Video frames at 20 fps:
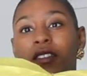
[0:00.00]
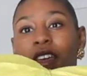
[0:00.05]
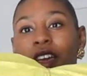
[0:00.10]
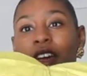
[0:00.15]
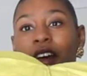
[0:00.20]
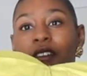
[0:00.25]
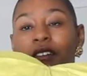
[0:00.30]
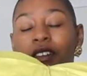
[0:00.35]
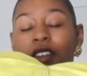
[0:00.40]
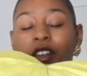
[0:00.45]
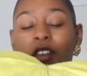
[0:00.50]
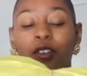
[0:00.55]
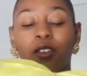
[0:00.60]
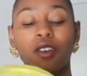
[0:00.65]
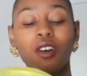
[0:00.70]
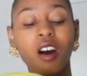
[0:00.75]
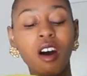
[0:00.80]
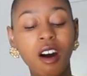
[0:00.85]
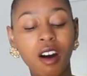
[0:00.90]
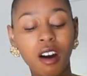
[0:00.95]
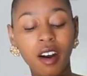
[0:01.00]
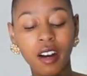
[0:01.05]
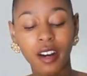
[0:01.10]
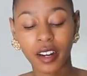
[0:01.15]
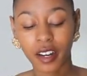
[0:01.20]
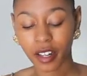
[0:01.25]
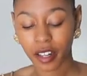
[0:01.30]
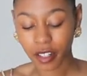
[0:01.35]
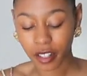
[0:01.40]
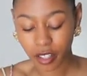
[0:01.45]
They have a little
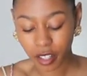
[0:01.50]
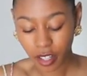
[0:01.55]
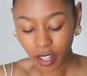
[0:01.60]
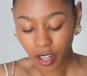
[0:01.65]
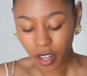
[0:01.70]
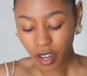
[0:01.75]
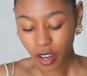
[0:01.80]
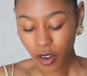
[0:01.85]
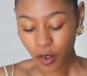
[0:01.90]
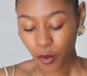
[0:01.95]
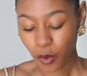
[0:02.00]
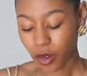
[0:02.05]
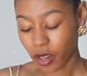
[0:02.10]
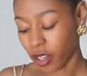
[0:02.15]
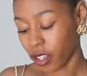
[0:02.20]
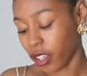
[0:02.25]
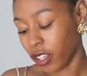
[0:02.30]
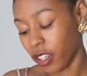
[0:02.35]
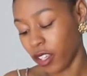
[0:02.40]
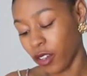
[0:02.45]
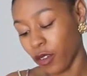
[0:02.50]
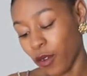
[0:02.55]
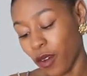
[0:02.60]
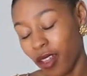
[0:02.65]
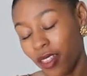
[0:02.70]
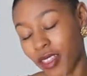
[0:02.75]
card with a cute